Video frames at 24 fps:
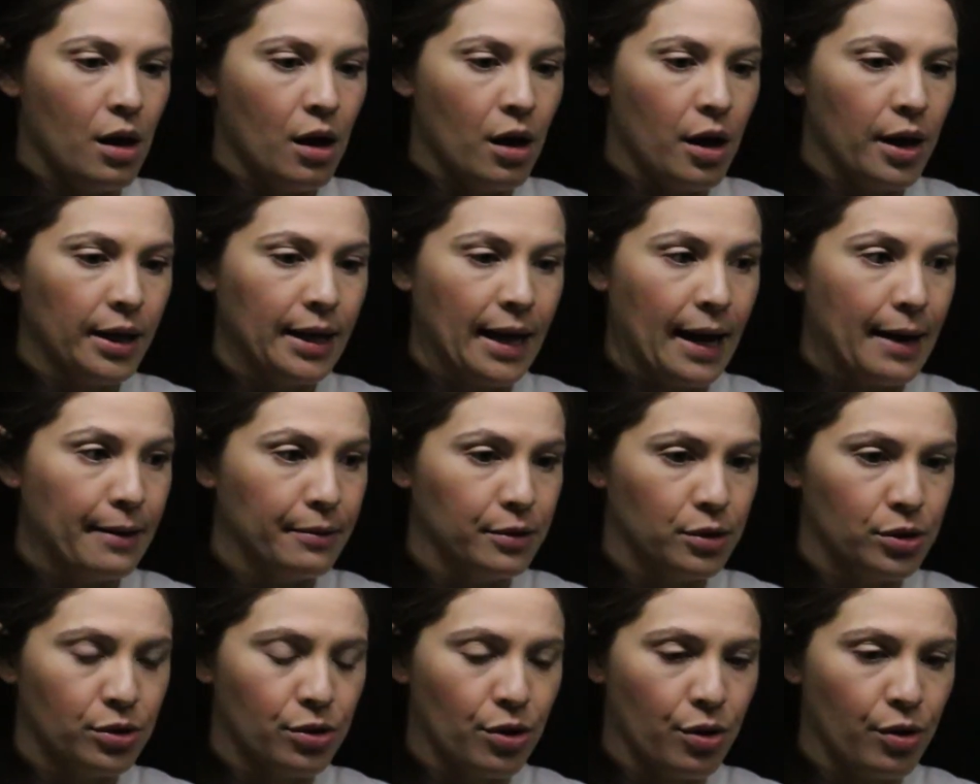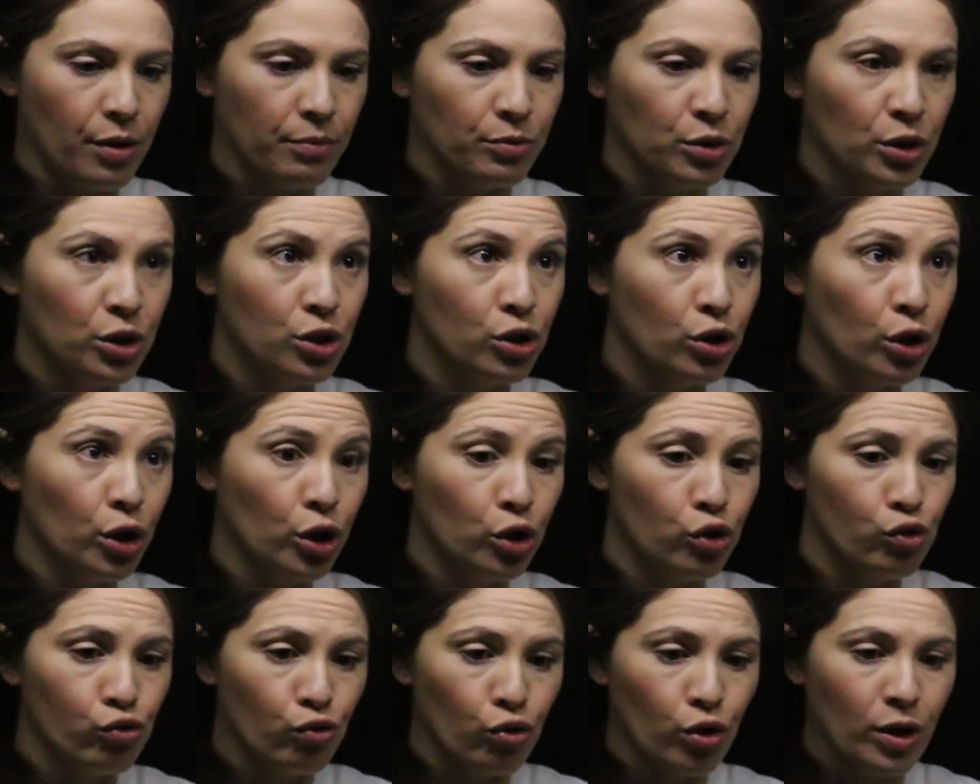Okay, so I'm just
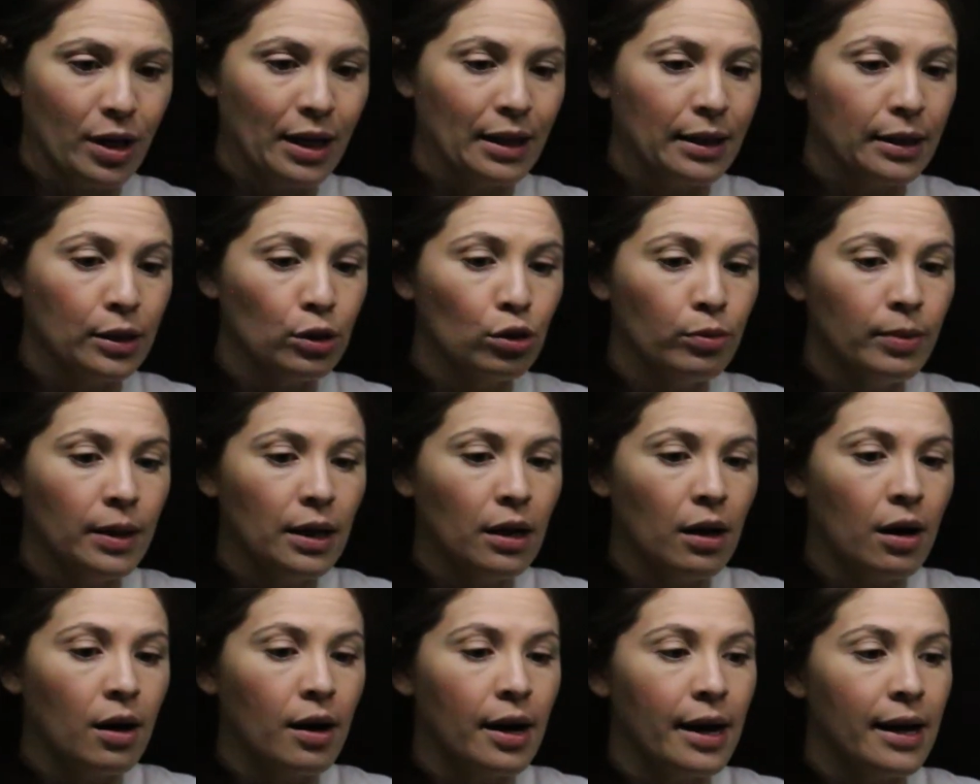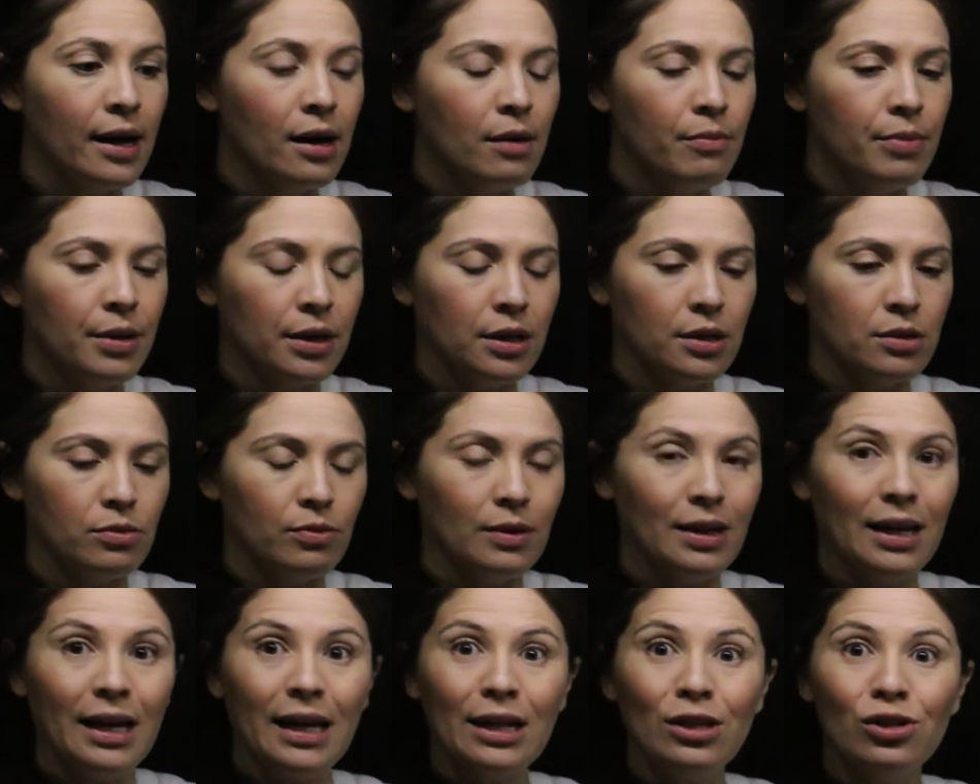going to draw it a little bit higher, because
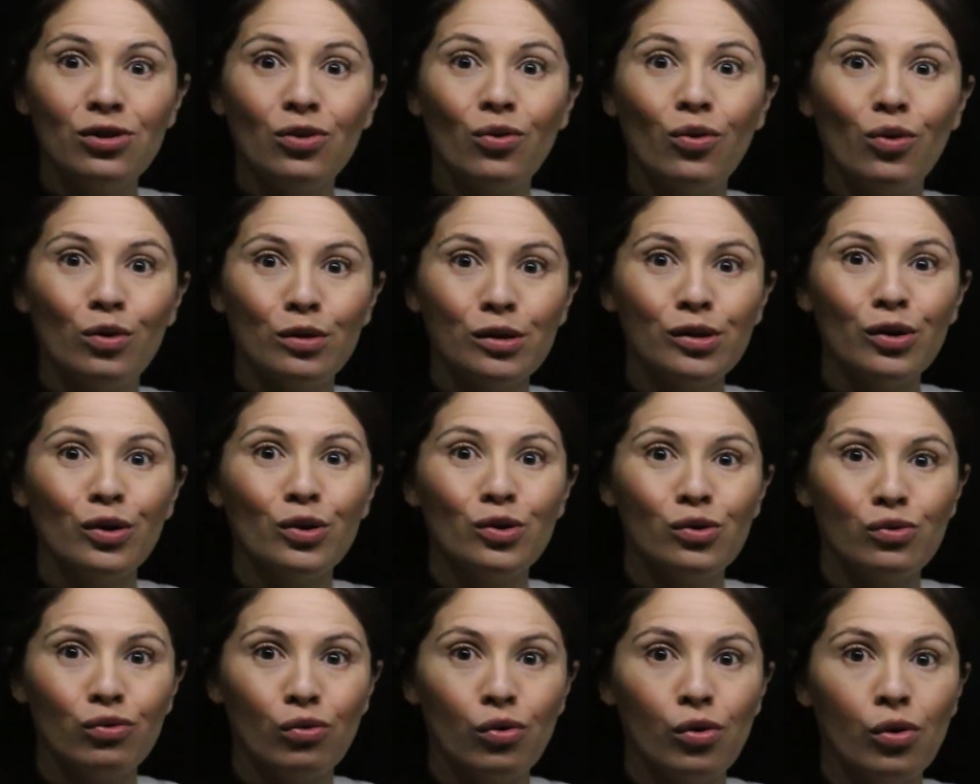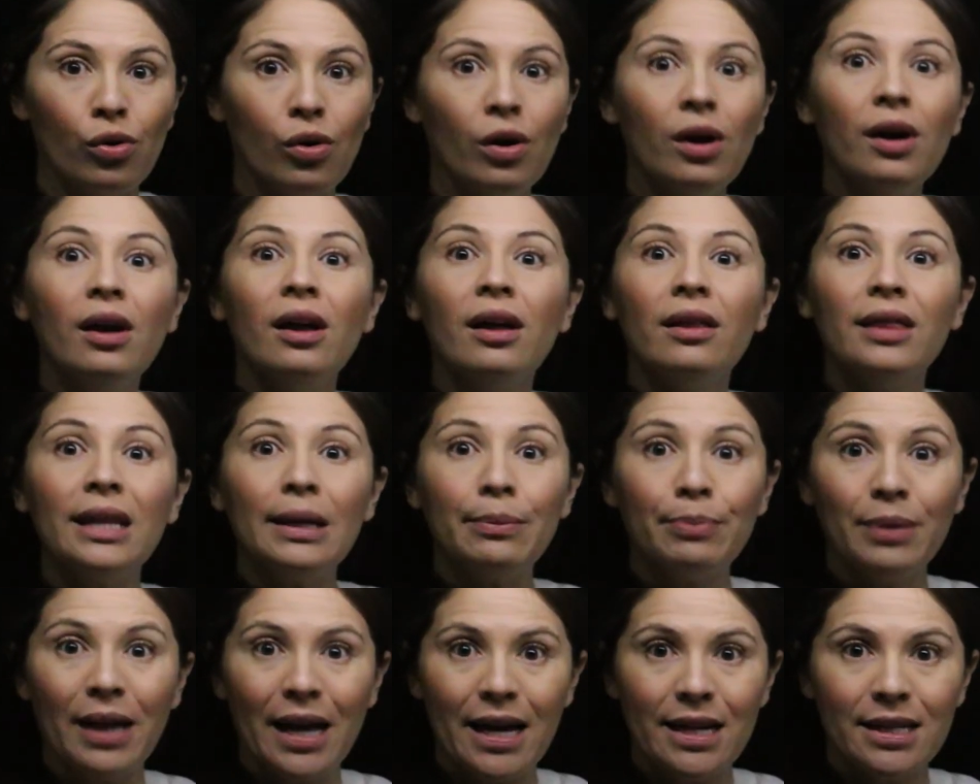we need to also draw the
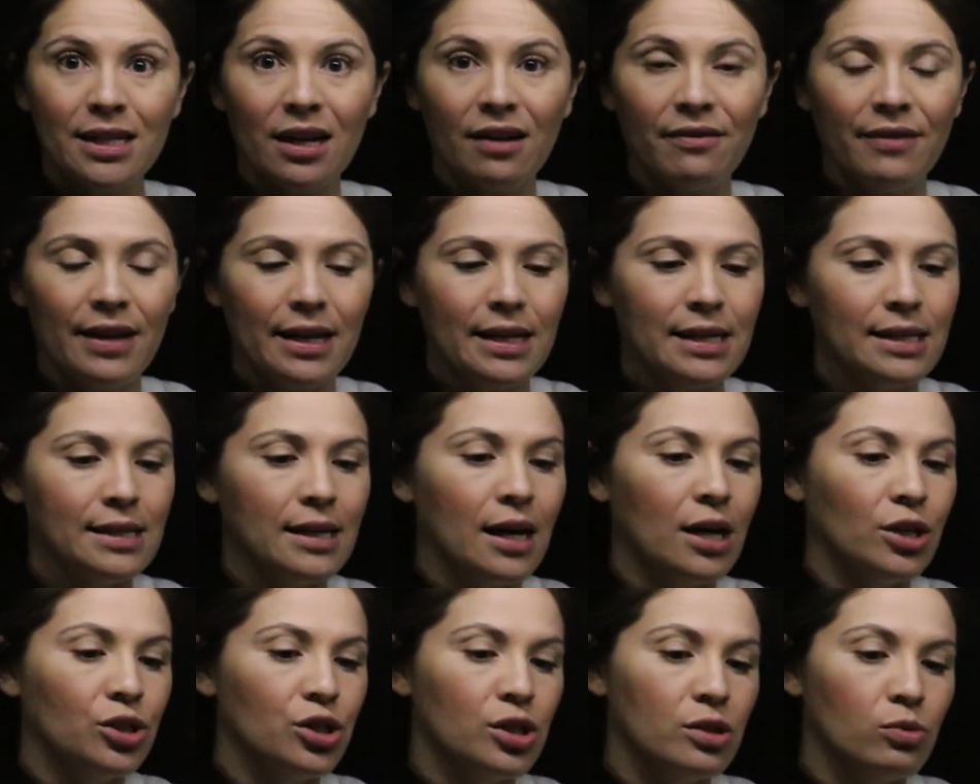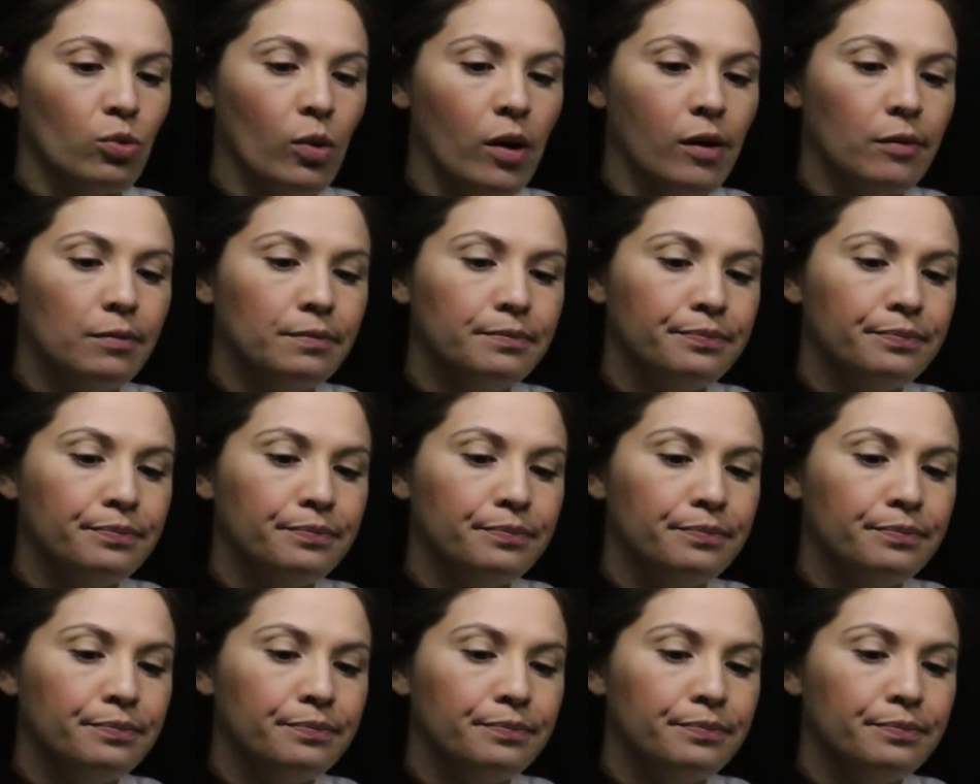plantar venous arch as well.